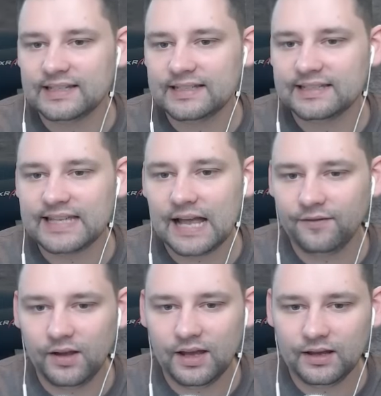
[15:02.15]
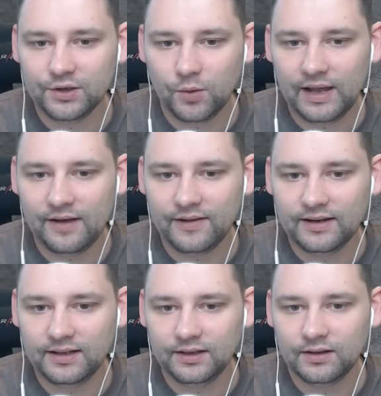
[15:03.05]
Is it sapphire? Do I have
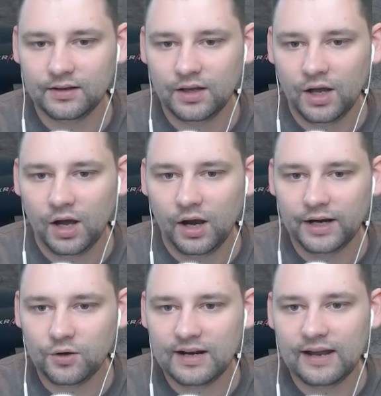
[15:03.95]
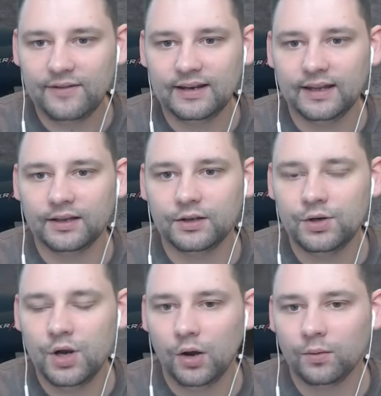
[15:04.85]
any? I don't have any.
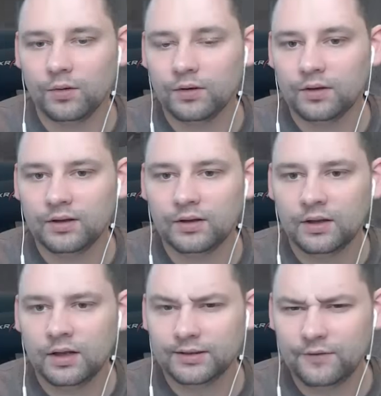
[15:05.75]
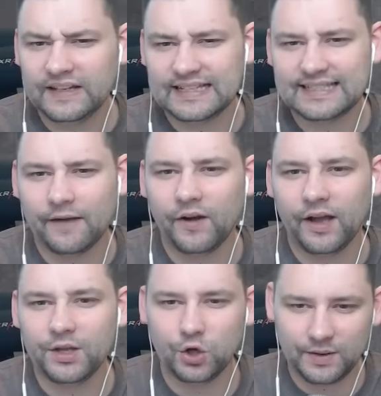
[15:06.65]
No. Don't think it's
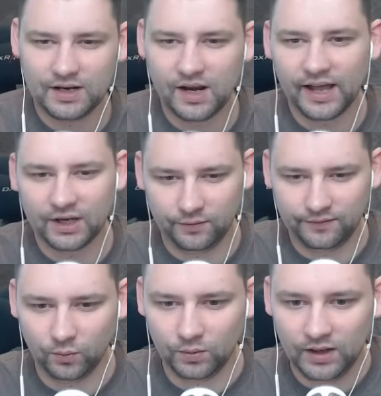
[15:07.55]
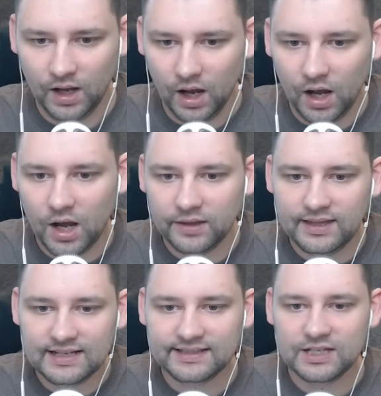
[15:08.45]
sapphire. You could be lying, you fool.
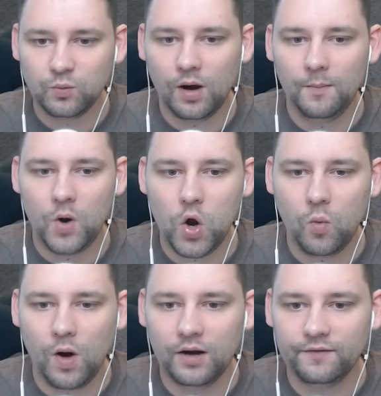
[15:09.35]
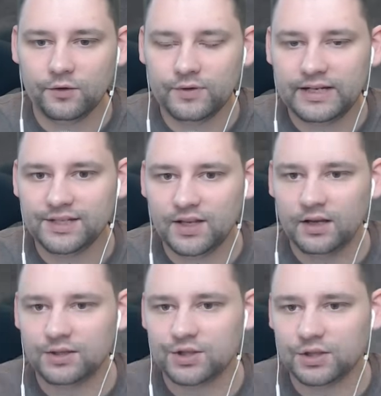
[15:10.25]
This is one blue one for the
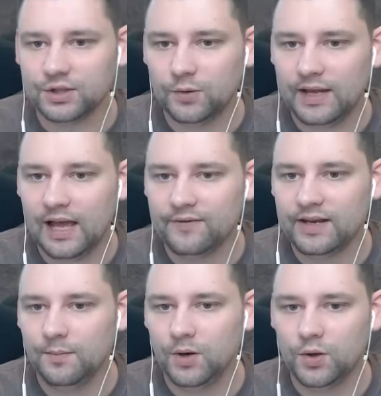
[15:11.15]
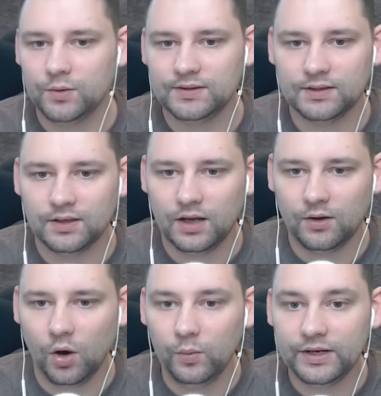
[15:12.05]
research. Do we have any blues?
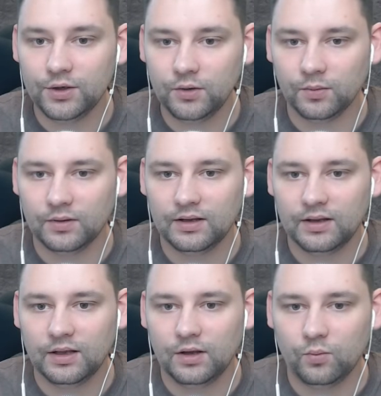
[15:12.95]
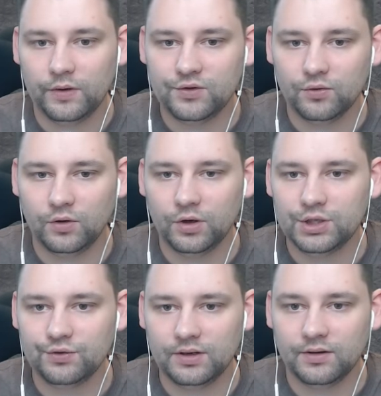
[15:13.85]
Oh, we do. We draw
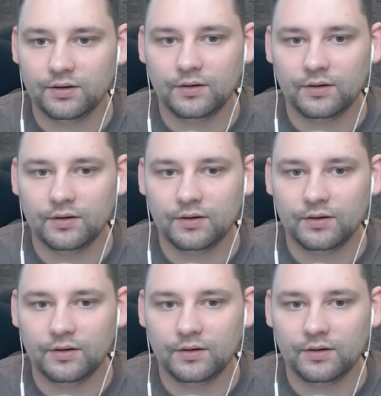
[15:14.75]
100.